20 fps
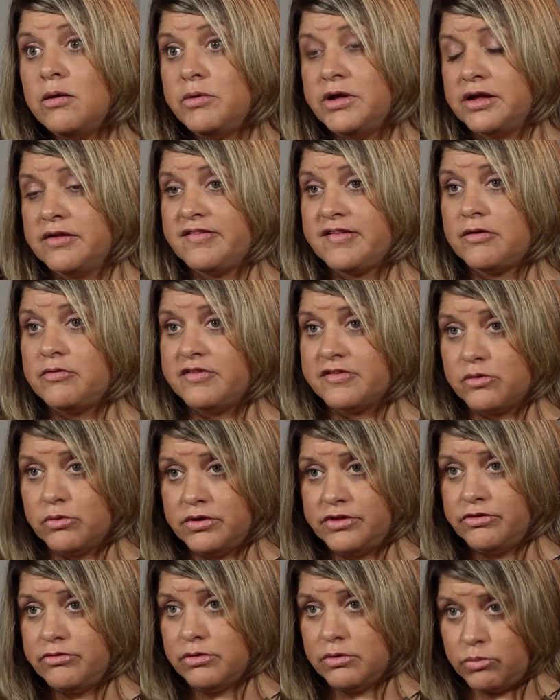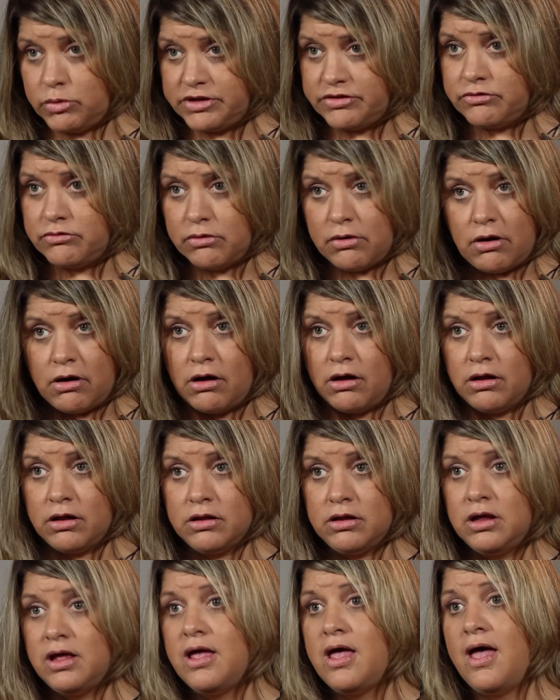because I was going through
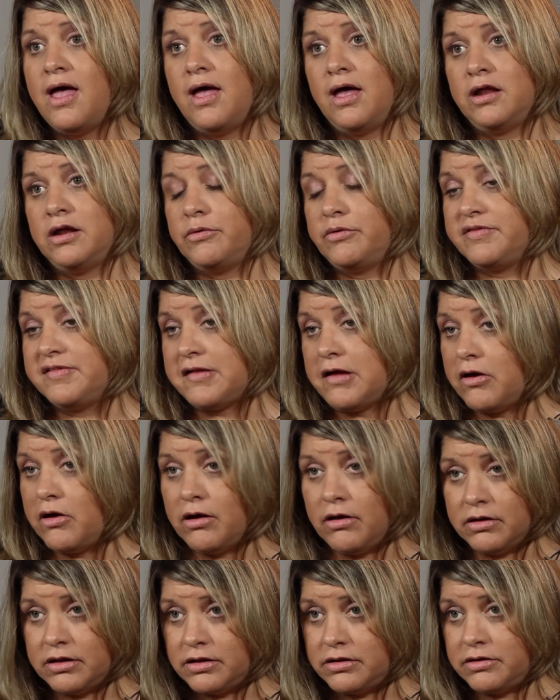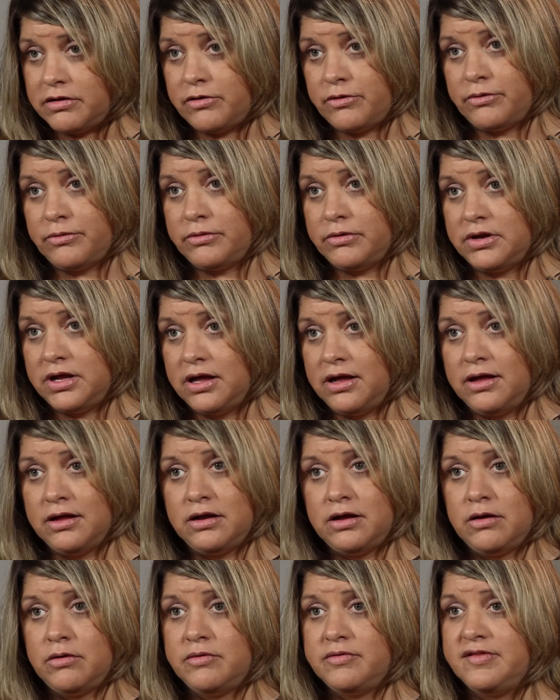withdrawal and I was all alone
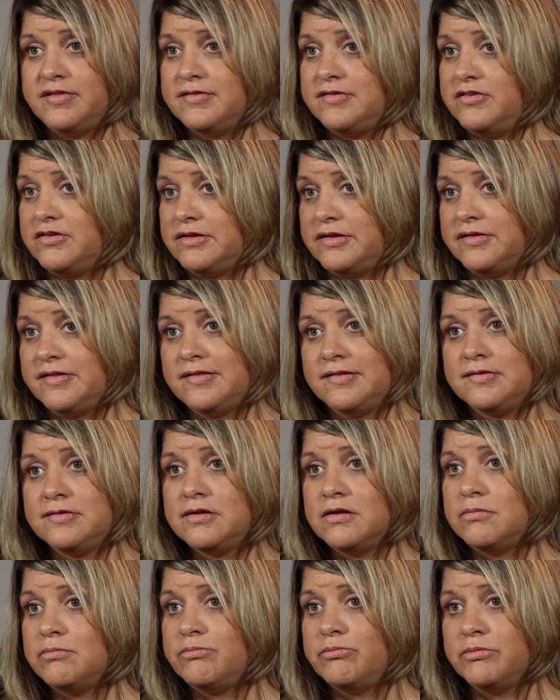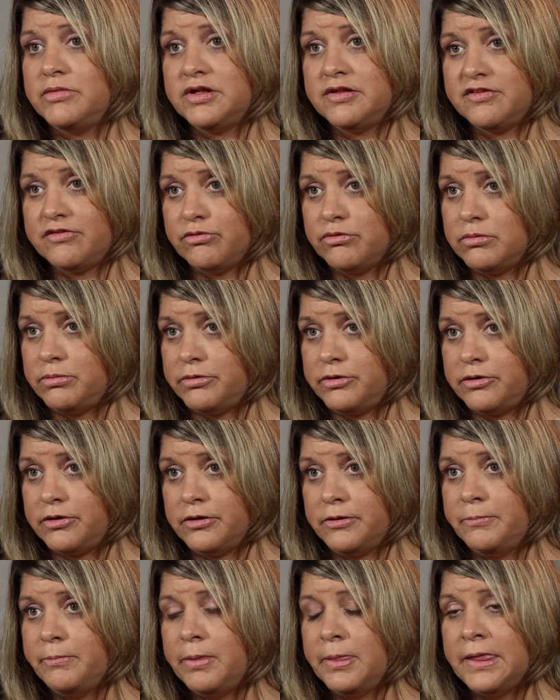and I was just miserable.